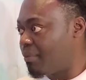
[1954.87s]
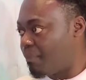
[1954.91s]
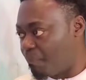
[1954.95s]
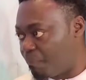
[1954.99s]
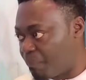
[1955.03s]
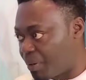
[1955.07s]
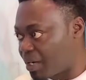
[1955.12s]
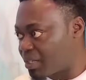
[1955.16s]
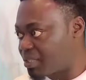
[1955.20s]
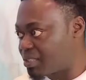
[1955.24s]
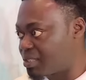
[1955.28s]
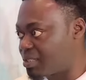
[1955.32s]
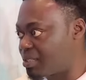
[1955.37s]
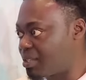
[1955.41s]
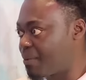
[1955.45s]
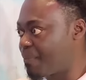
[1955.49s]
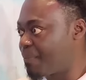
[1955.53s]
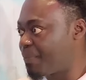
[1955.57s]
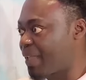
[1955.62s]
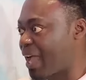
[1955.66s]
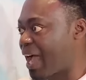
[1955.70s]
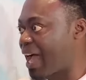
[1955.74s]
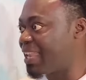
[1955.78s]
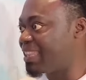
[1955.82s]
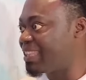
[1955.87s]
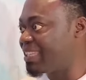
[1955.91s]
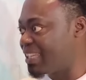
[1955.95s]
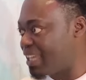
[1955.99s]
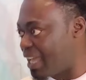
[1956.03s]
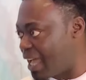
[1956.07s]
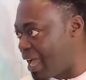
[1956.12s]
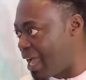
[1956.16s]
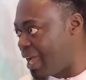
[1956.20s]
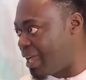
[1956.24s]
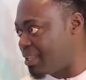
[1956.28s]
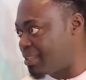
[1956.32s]
But at the
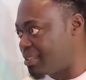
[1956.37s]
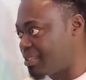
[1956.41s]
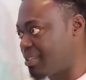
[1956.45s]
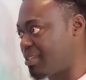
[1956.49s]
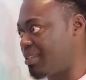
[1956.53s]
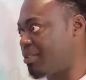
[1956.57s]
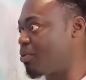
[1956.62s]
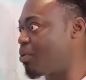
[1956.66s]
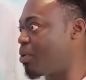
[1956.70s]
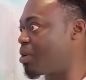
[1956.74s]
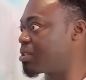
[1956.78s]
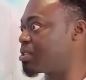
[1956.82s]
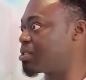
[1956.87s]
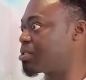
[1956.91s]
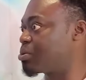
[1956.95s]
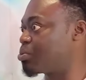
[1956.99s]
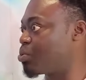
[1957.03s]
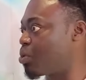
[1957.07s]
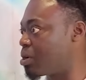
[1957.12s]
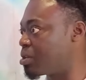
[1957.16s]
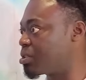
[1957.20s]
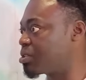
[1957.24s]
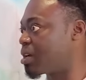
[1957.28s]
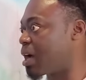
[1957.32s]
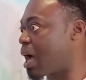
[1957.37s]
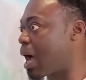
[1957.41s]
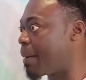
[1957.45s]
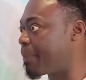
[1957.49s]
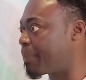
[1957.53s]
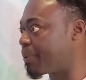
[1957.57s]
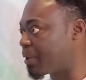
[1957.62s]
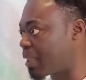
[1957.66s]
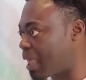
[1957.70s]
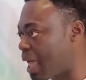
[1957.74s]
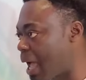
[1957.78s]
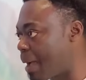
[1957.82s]
end, what's going to
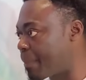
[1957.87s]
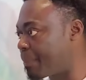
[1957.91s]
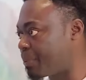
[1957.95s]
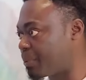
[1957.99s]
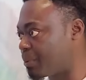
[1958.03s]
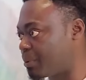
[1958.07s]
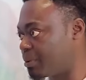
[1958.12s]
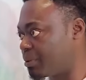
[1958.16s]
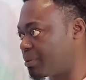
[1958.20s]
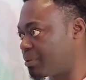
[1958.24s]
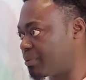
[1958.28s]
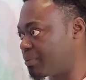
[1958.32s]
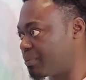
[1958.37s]
happen.